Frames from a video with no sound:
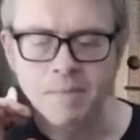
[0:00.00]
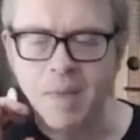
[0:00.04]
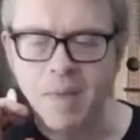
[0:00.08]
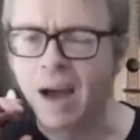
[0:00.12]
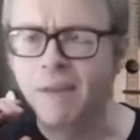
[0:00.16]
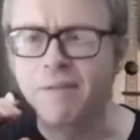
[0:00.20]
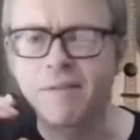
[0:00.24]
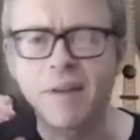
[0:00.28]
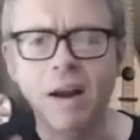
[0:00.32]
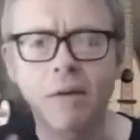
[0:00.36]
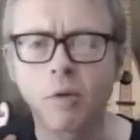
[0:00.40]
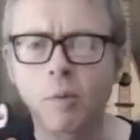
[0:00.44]

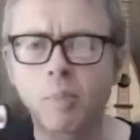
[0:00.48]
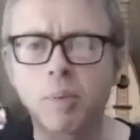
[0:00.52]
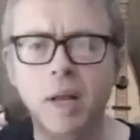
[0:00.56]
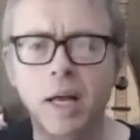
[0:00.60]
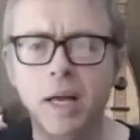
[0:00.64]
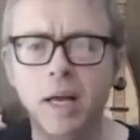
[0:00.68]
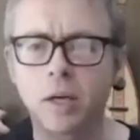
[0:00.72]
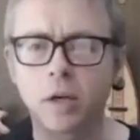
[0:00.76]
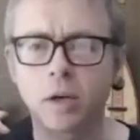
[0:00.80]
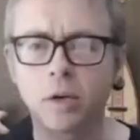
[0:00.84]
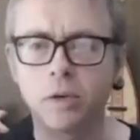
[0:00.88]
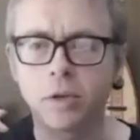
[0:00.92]
I've never
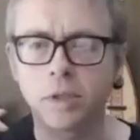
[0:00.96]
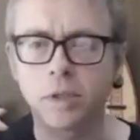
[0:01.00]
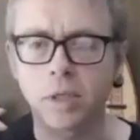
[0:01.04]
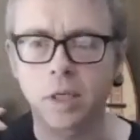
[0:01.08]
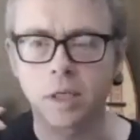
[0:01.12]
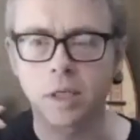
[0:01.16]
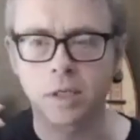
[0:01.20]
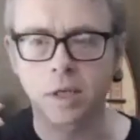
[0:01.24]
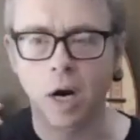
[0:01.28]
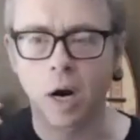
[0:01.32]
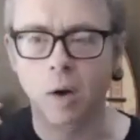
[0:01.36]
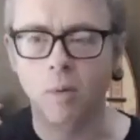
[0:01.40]
played an acoustic
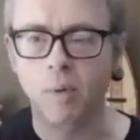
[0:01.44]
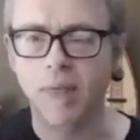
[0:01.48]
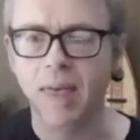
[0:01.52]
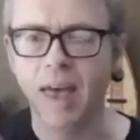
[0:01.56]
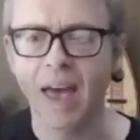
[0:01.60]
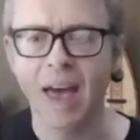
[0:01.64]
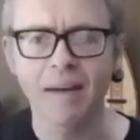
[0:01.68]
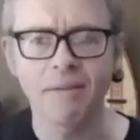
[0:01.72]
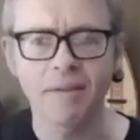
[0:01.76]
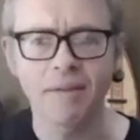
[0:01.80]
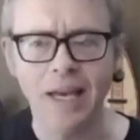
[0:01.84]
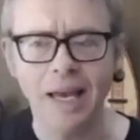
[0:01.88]
guitar with
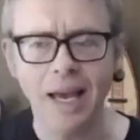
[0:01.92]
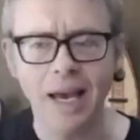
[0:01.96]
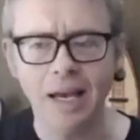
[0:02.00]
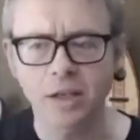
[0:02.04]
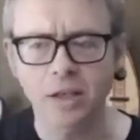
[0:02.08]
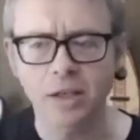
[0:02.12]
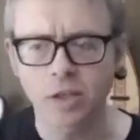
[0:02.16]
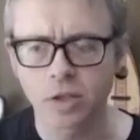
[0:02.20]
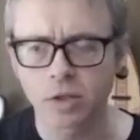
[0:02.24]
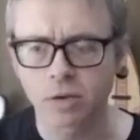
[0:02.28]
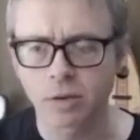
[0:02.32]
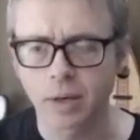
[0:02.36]
heavy
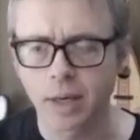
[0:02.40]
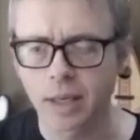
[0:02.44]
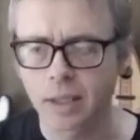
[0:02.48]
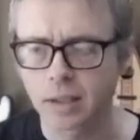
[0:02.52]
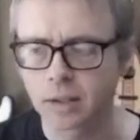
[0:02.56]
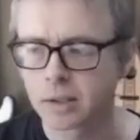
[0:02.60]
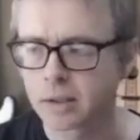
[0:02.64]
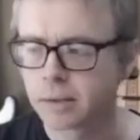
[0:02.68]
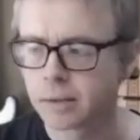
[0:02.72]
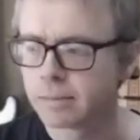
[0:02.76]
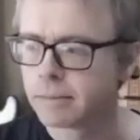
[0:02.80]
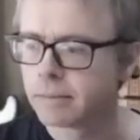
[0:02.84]
gauge
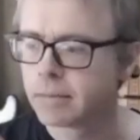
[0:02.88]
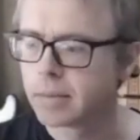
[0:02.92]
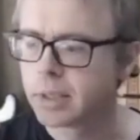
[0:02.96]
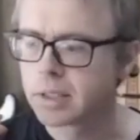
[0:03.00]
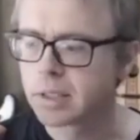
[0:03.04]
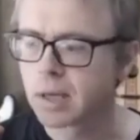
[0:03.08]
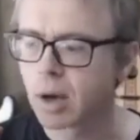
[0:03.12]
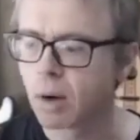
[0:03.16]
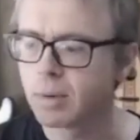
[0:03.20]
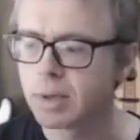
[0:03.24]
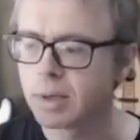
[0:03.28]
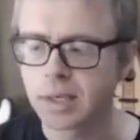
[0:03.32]
strings.
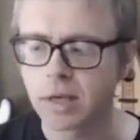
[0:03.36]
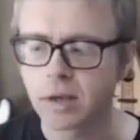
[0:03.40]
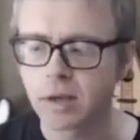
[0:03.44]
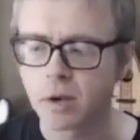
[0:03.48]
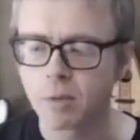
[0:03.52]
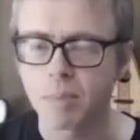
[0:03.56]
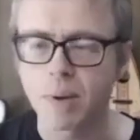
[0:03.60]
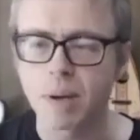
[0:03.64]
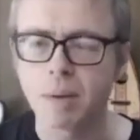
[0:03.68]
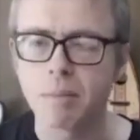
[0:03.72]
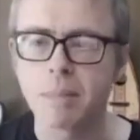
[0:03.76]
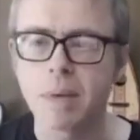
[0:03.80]
It's always
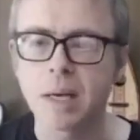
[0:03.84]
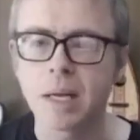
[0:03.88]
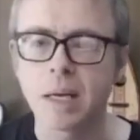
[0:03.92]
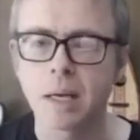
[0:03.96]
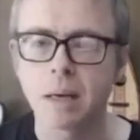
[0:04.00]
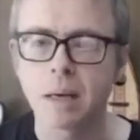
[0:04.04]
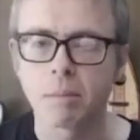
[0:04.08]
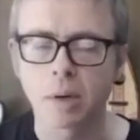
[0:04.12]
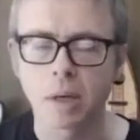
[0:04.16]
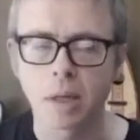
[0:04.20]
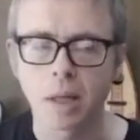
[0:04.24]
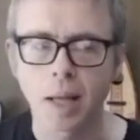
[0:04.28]
either been
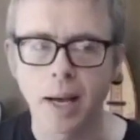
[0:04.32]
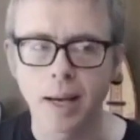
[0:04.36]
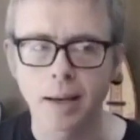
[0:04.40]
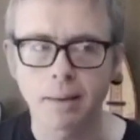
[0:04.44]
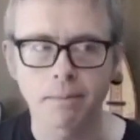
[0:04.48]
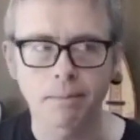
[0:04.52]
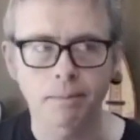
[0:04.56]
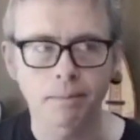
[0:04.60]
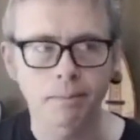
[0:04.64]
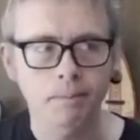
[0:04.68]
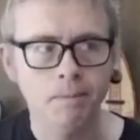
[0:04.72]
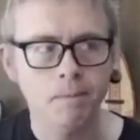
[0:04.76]
medium or
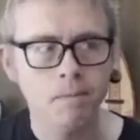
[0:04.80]
light.